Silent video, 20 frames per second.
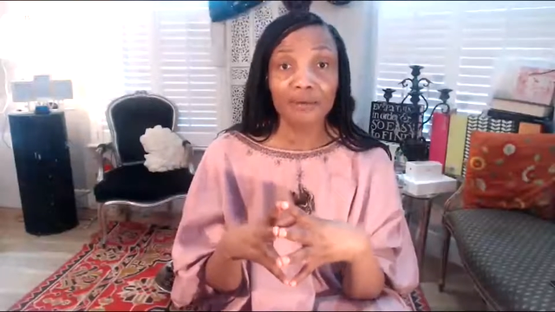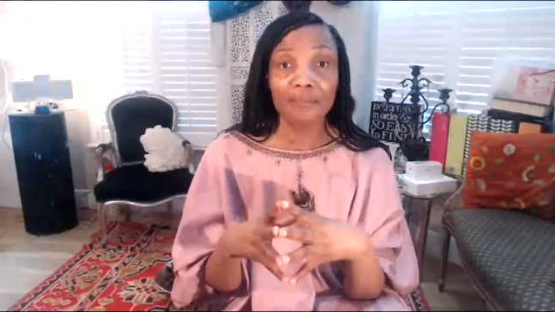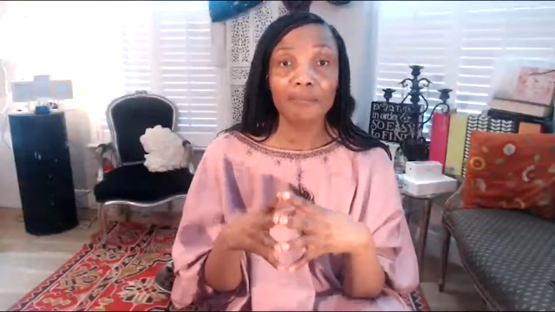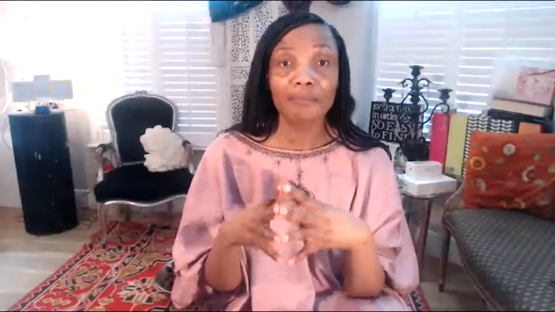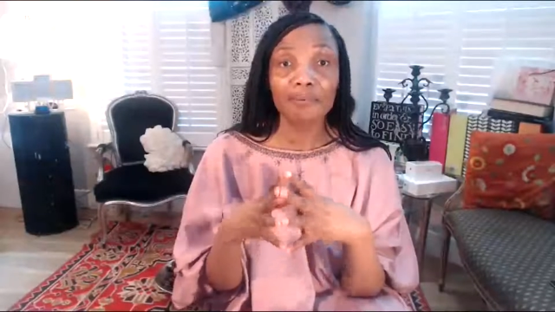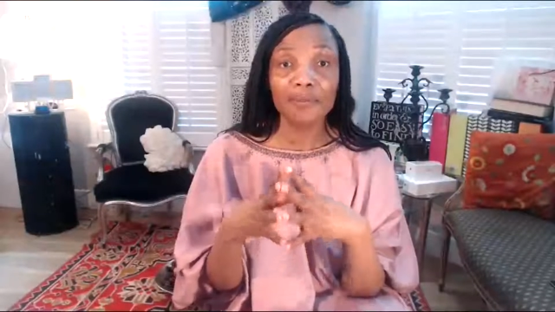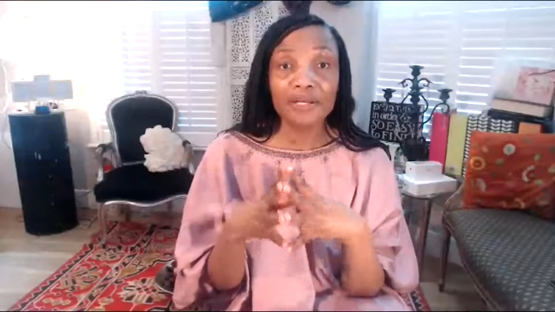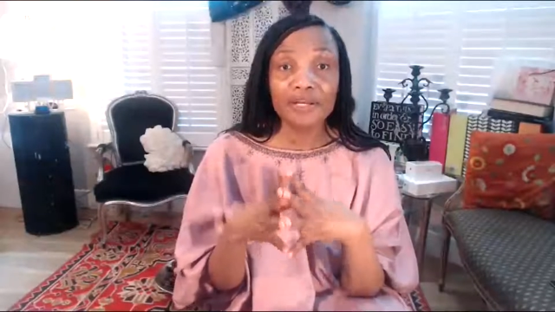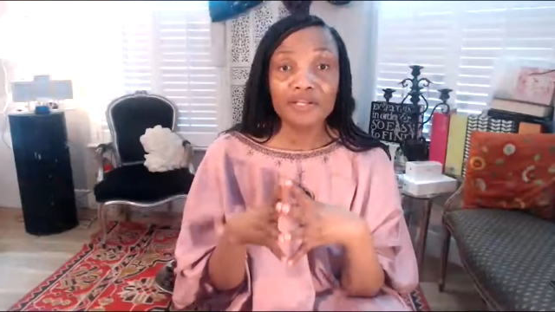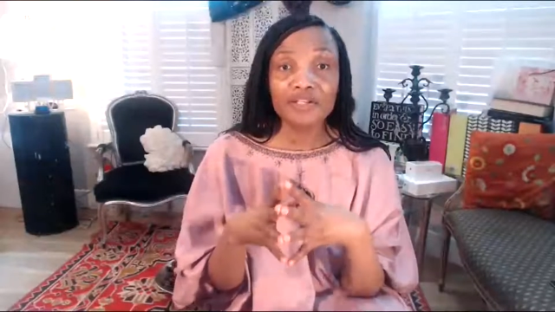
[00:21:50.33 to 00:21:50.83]

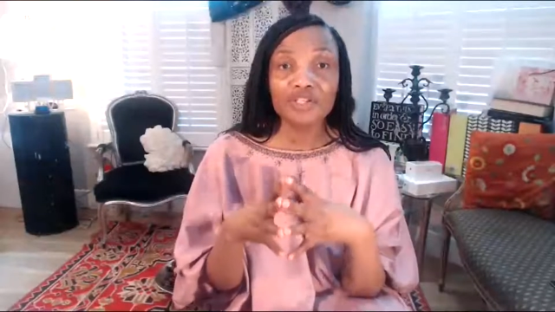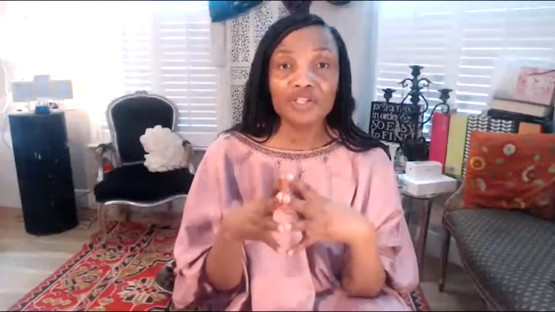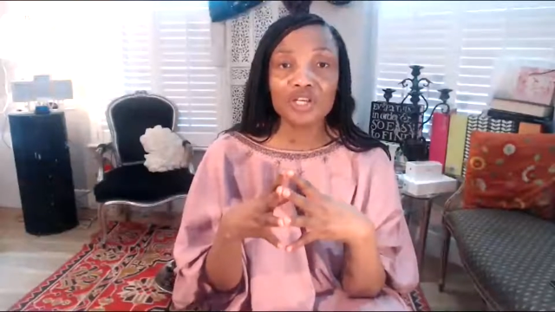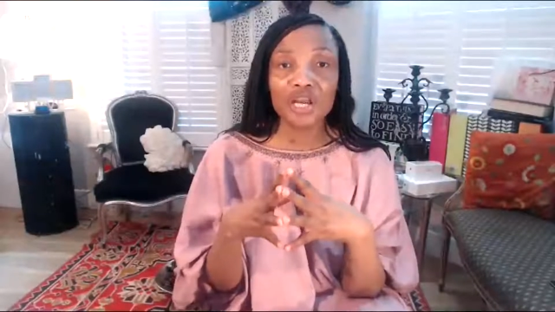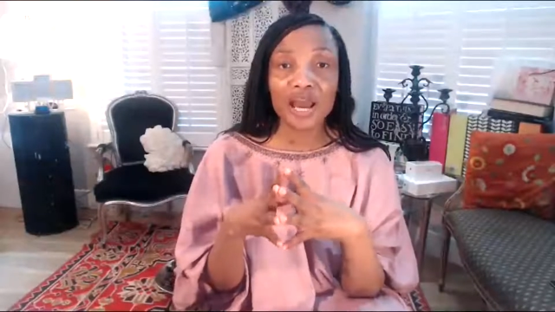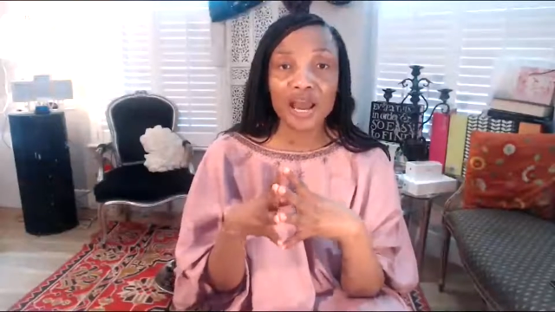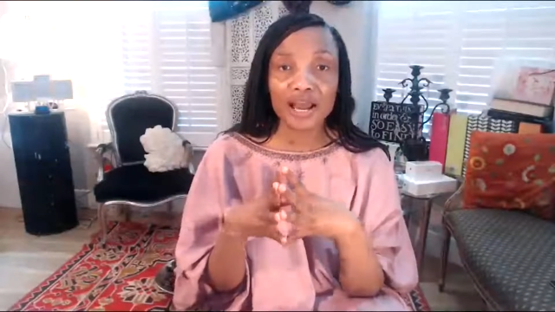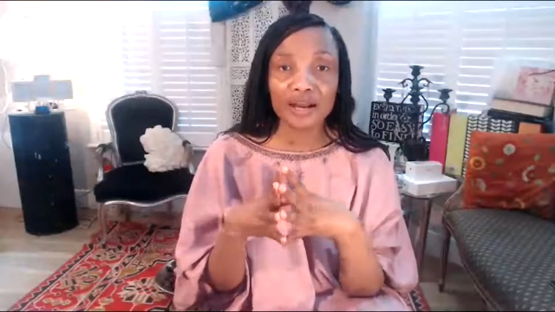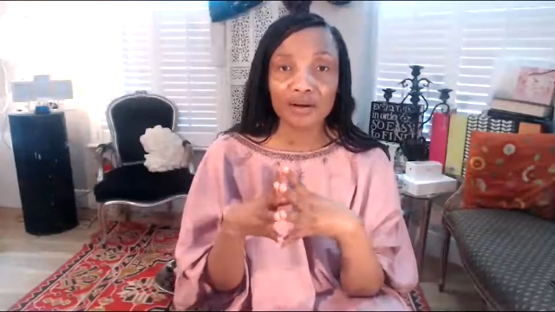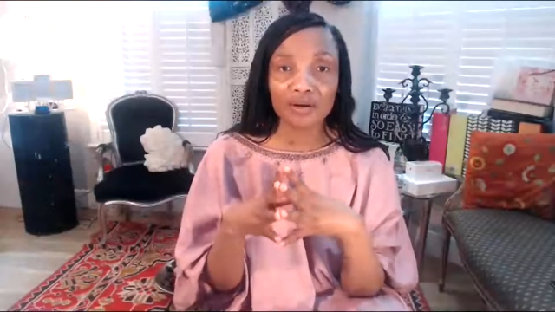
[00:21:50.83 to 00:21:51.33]
please
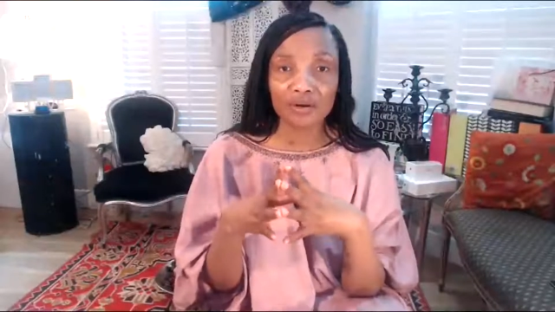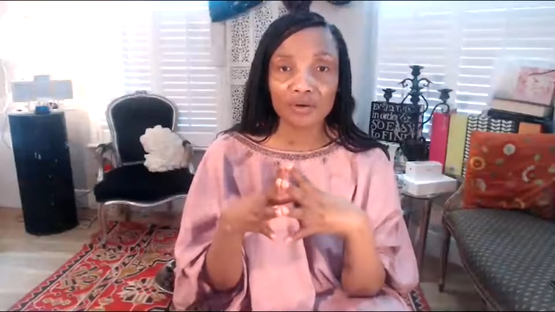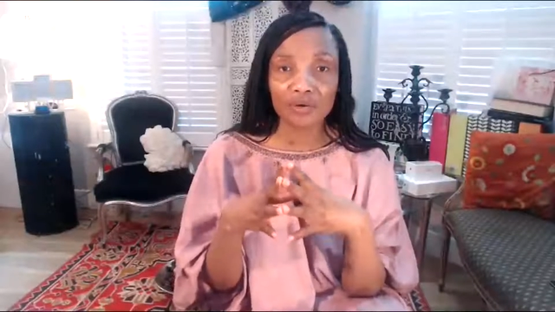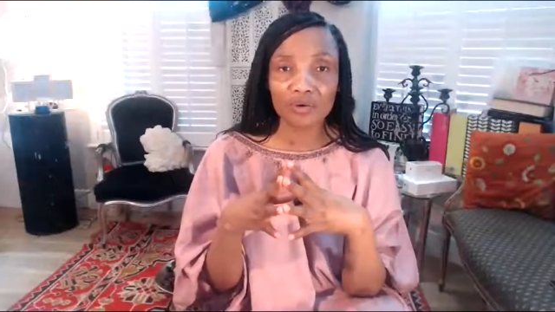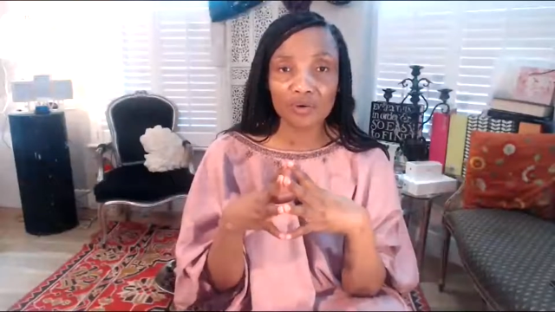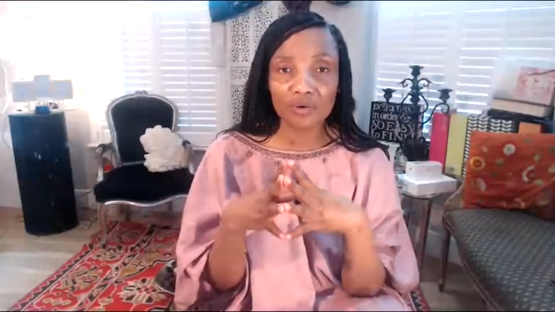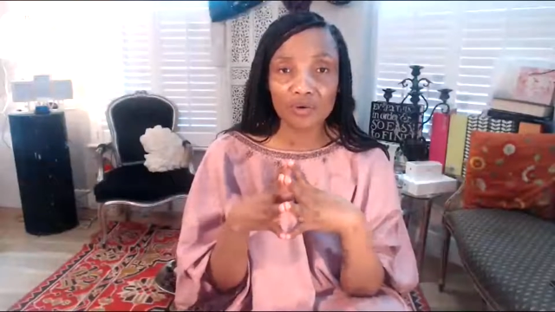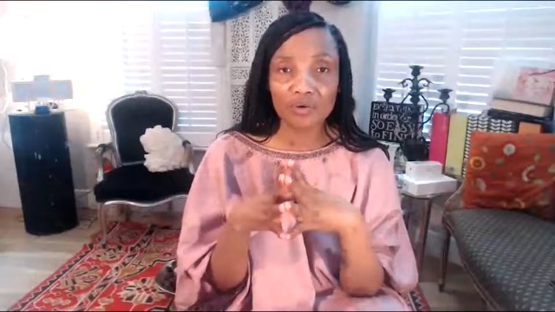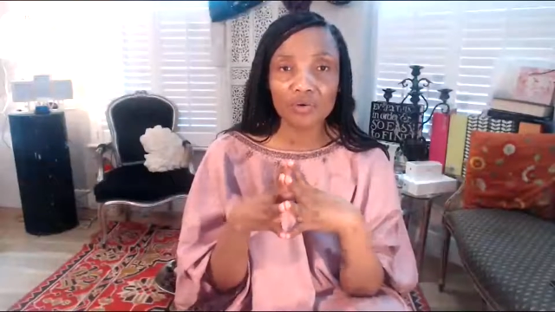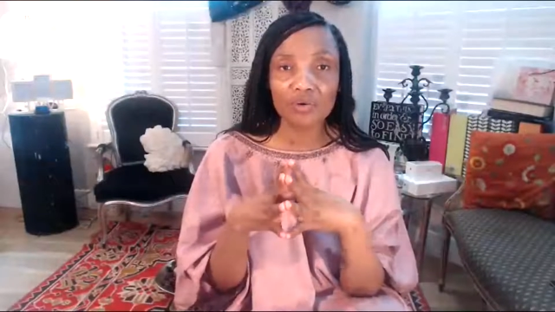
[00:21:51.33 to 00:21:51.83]
check
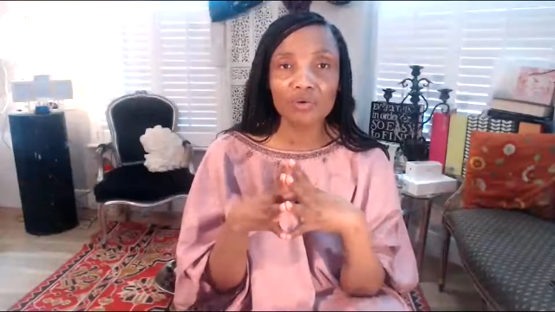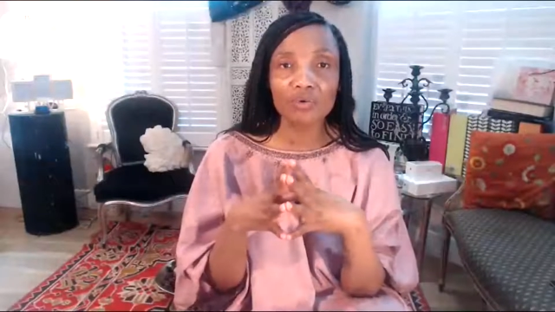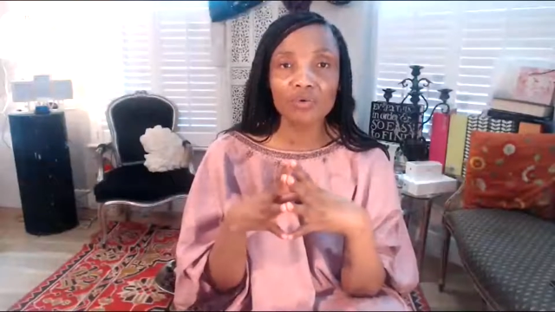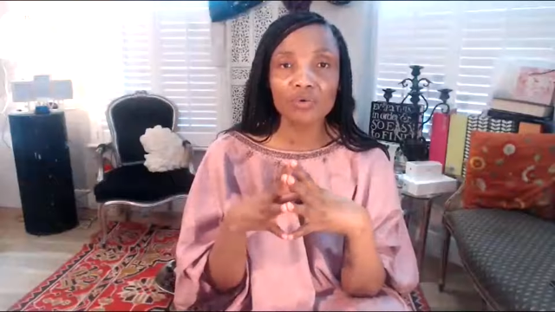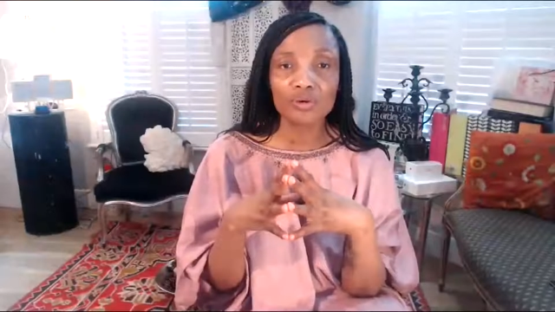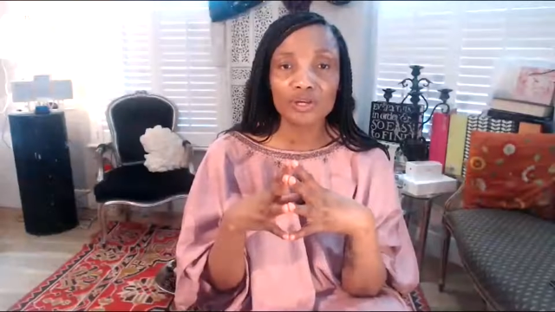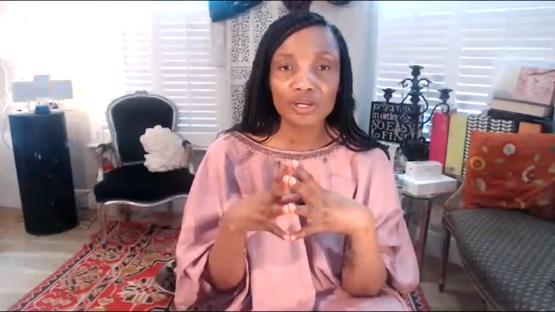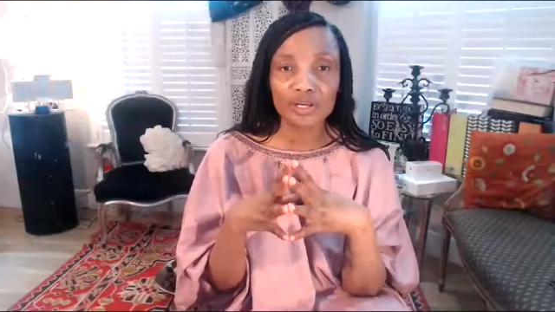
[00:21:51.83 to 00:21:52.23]
who